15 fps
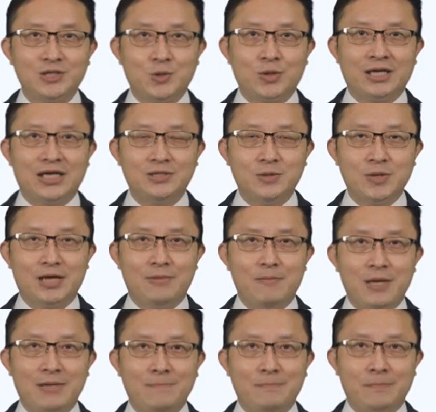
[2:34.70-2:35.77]

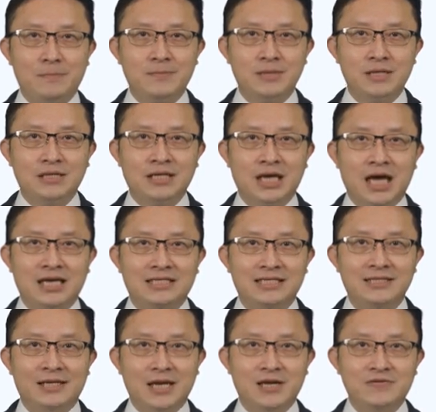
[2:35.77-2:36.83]
2021.
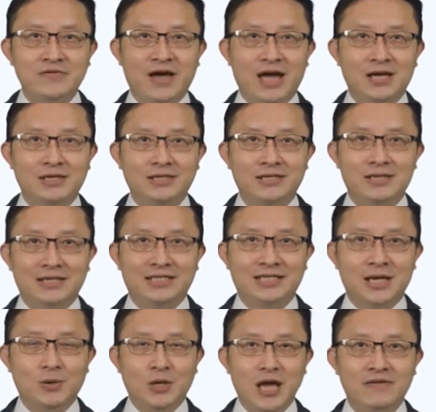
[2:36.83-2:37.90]
Yes, in fact,
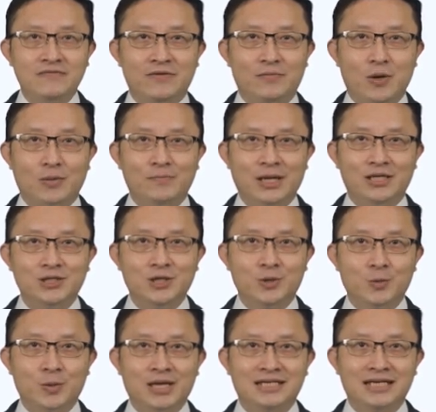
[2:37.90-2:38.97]
so comfortable that two
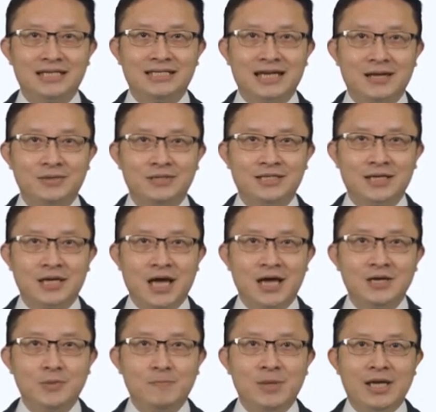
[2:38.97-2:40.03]
recent sellers in
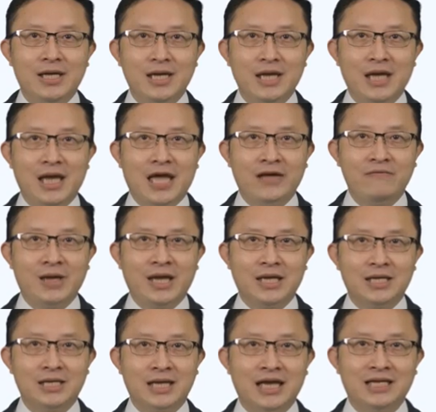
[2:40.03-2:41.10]
Condo B have made
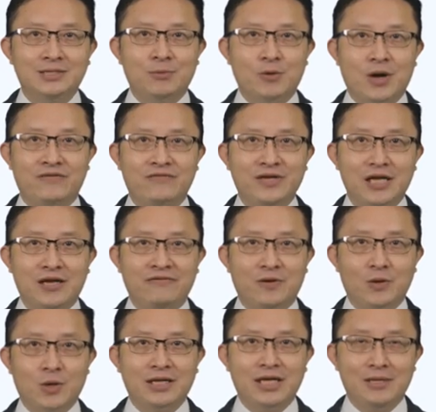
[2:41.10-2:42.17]
a nice profit of
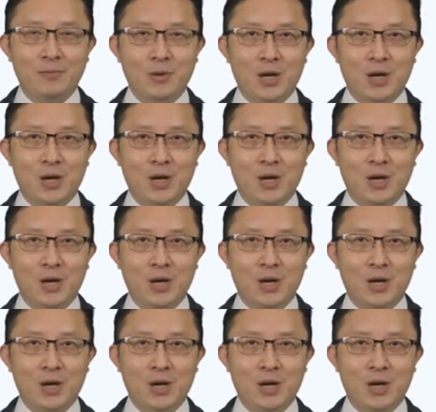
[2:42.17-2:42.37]
more than